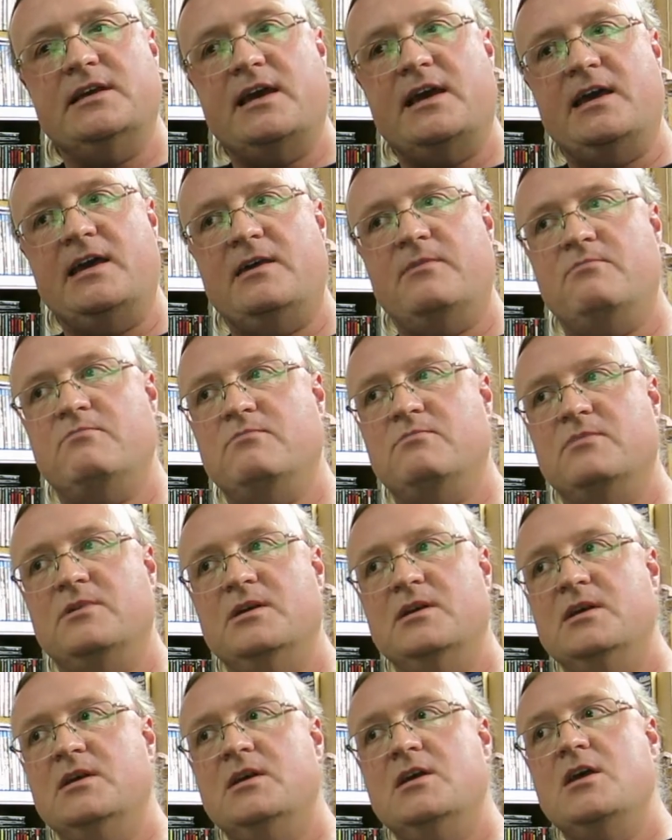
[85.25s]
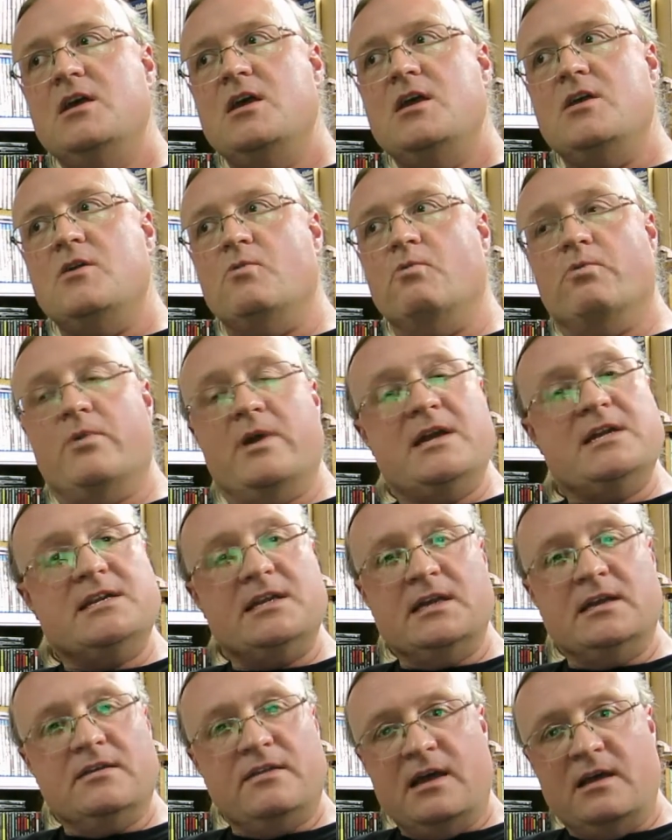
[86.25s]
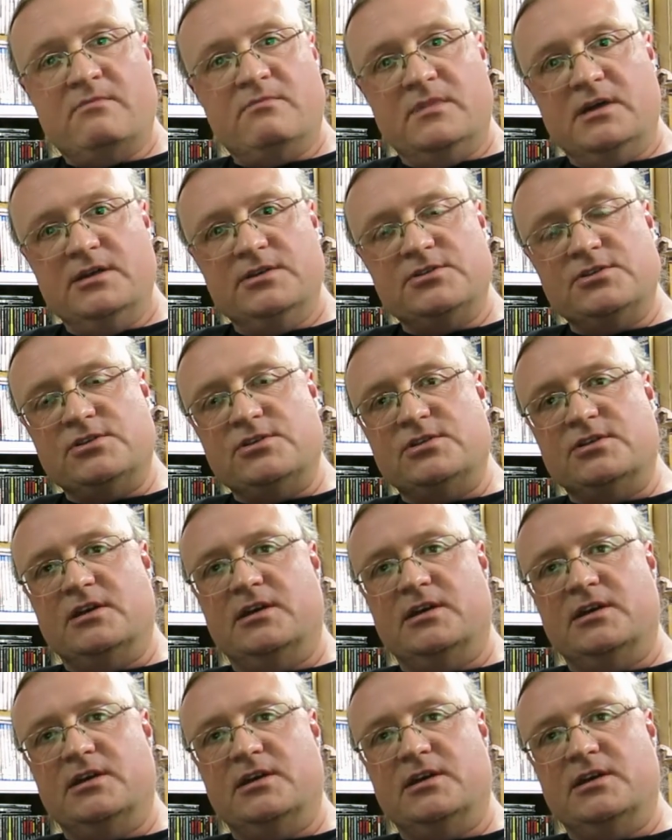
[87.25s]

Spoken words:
am reading that much.